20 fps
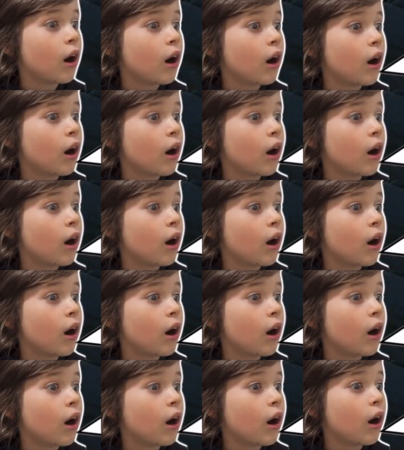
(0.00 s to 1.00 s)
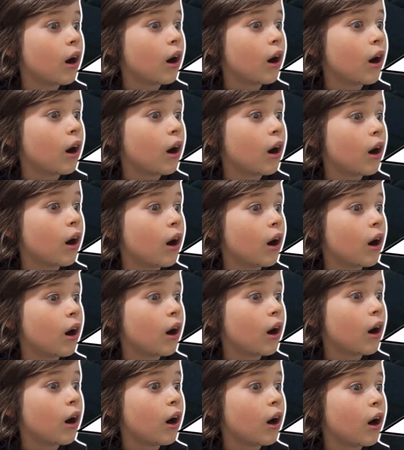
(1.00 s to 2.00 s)

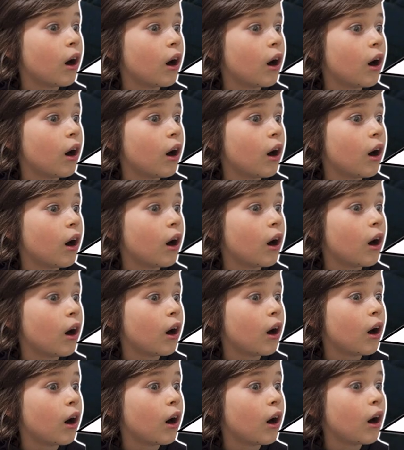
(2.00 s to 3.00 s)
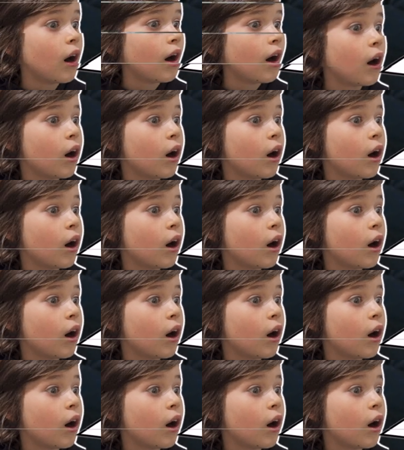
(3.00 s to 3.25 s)
This person isn't speaking.